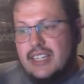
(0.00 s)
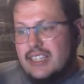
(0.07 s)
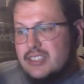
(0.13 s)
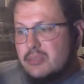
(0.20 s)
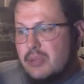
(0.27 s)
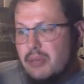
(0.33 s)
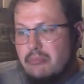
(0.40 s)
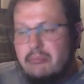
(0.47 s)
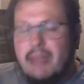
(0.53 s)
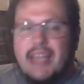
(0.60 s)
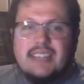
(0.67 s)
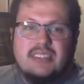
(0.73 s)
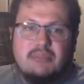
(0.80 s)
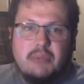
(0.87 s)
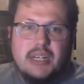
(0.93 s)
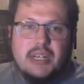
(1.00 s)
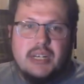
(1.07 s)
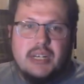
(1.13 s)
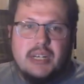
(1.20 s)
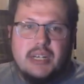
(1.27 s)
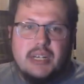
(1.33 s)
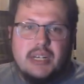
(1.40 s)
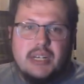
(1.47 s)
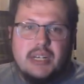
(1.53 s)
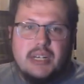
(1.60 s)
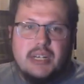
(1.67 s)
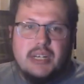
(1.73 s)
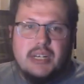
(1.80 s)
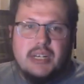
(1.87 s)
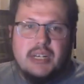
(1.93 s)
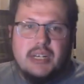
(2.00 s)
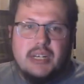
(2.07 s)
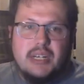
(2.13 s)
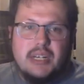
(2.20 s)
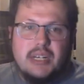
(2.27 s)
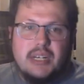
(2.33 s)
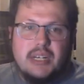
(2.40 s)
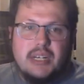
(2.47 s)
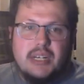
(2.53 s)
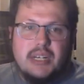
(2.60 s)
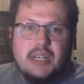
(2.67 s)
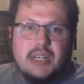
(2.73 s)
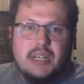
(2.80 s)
That should be a massive money savings. We'll see.